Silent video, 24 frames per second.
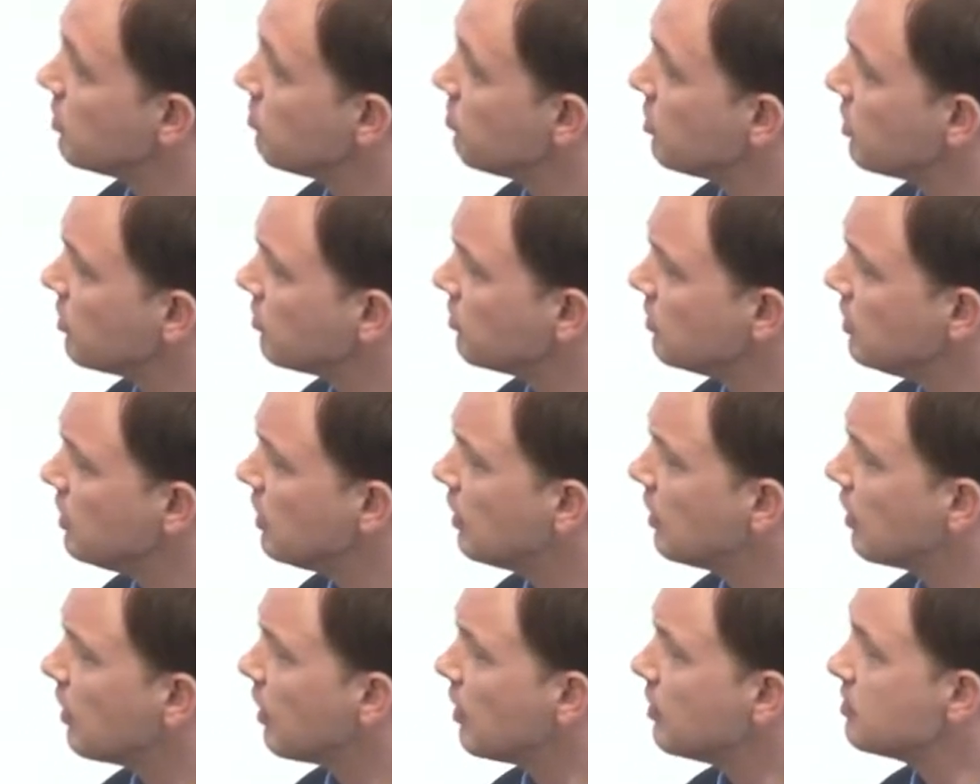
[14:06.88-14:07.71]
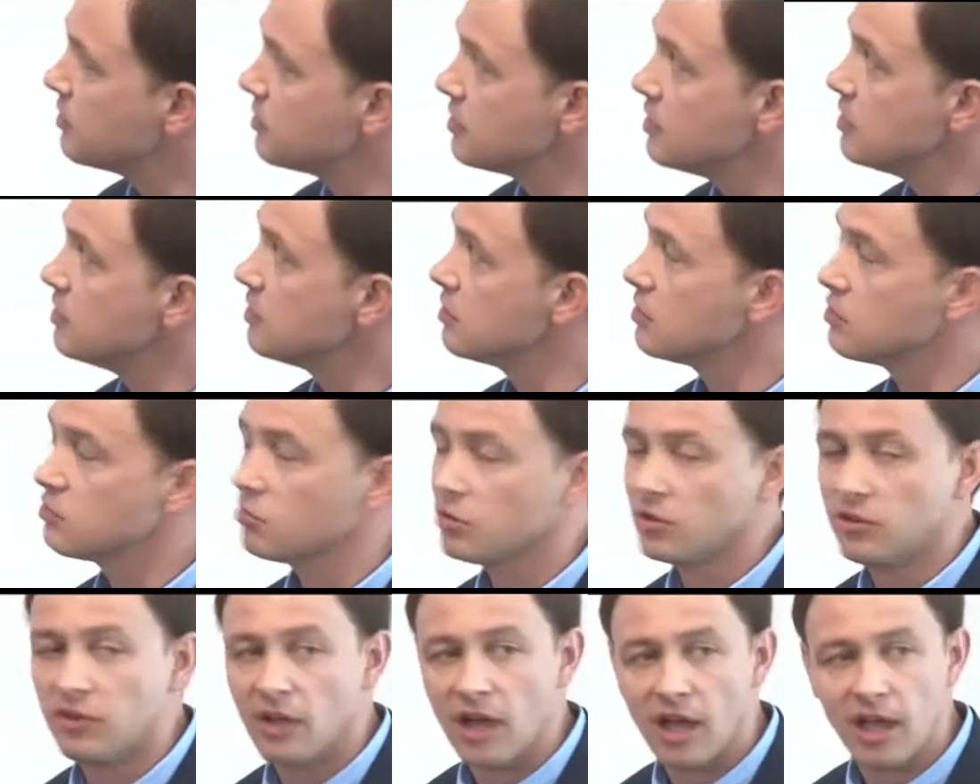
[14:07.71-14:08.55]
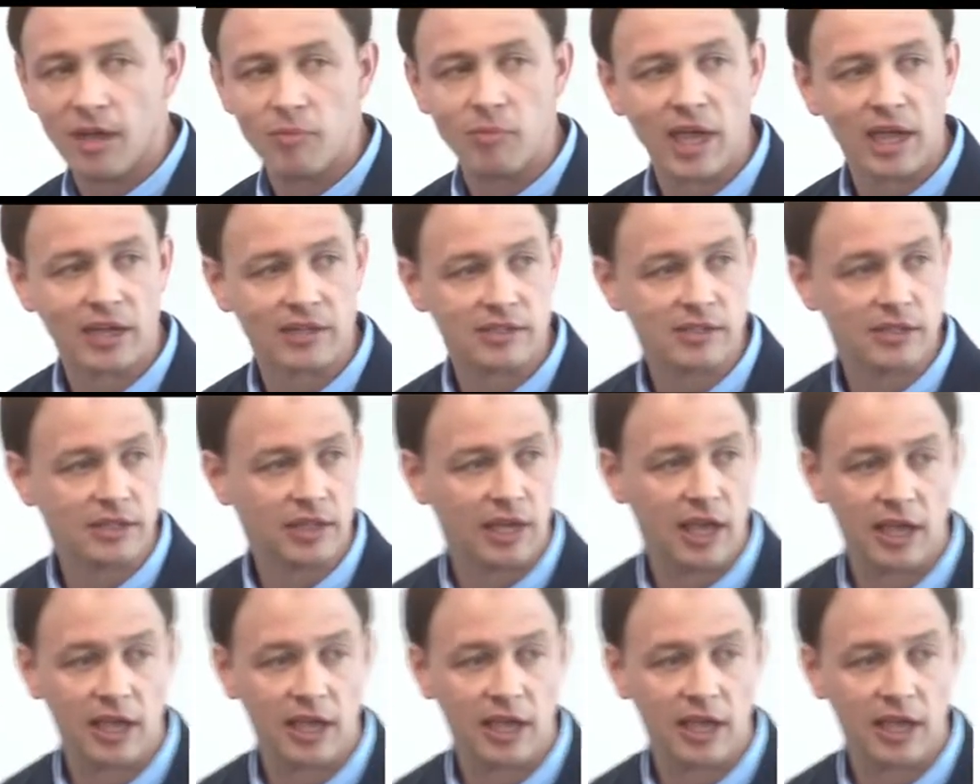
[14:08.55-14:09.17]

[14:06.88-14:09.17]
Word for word: typical decline diseases with diebacks and